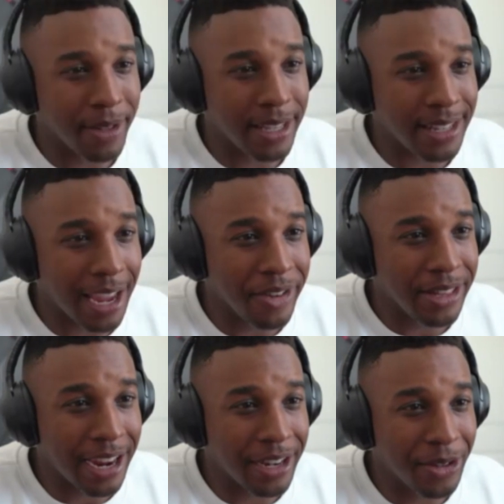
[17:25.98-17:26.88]
to yet
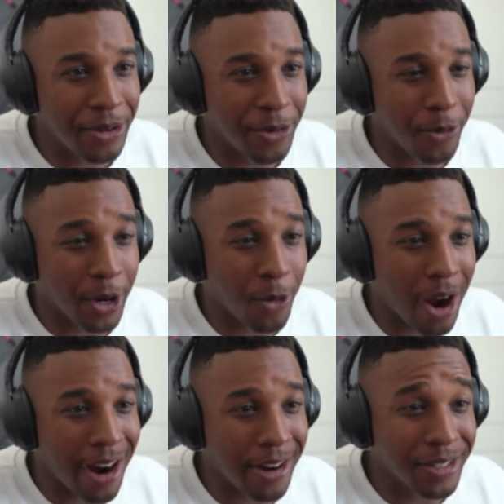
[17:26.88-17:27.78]
because everything I
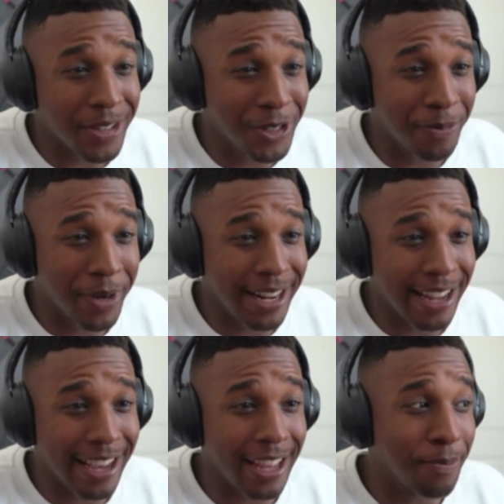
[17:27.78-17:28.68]
do requires
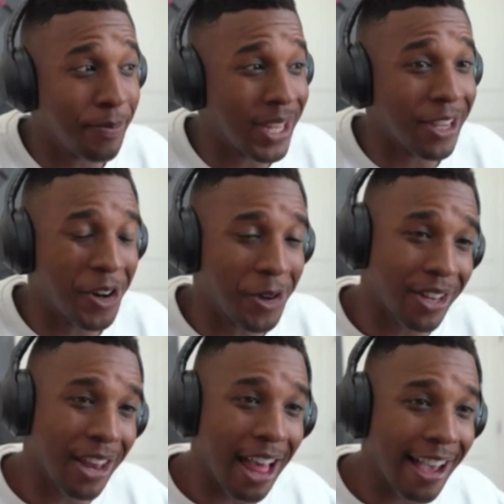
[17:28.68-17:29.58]
social media and
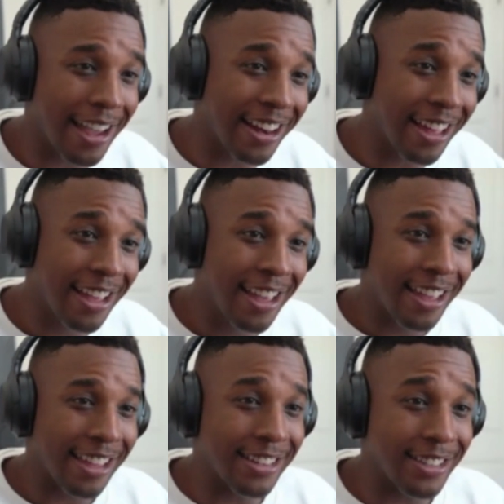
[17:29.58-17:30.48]
being online.
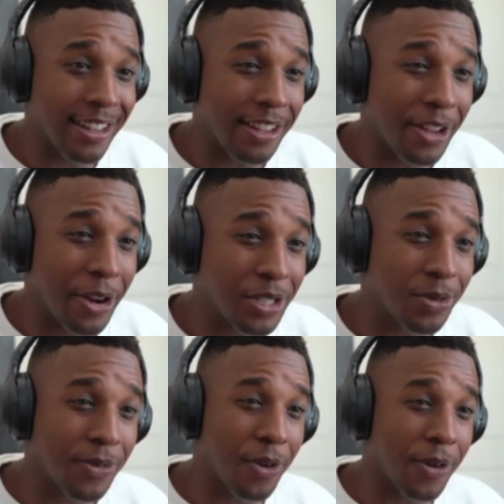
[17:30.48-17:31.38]
And,
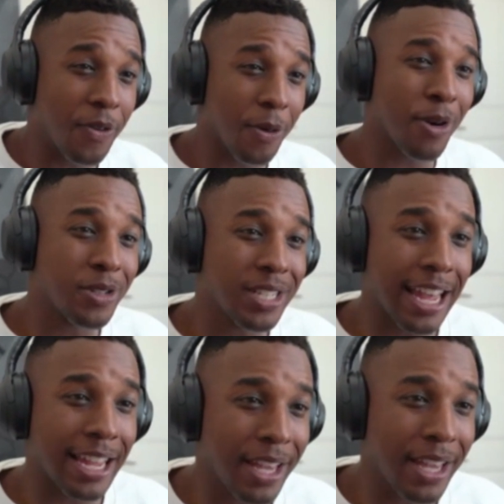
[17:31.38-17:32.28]
for a
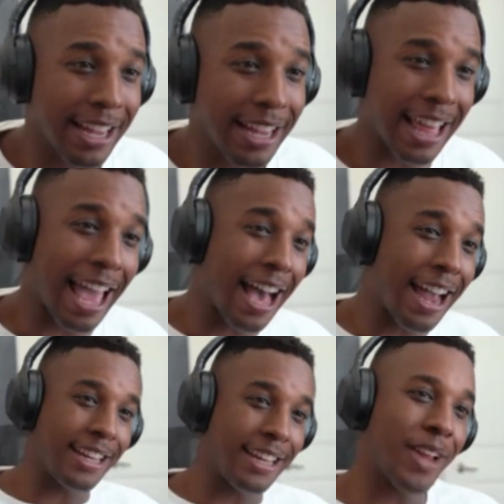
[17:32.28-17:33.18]
person like me,
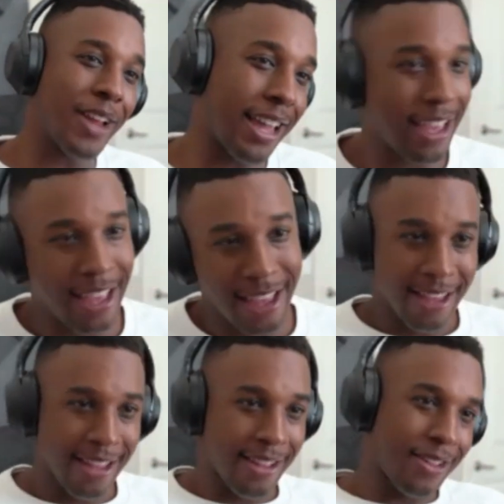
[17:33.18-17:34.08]
like that idea of
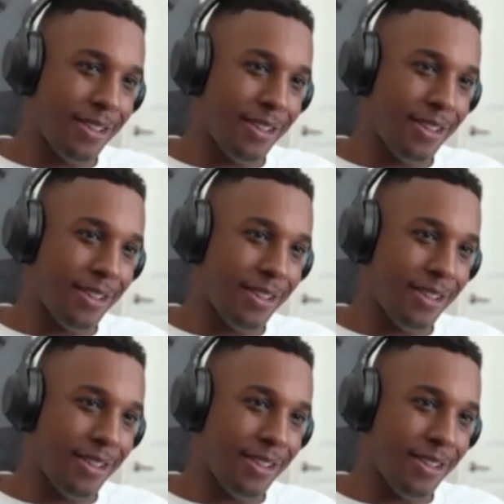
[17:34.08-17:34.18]
like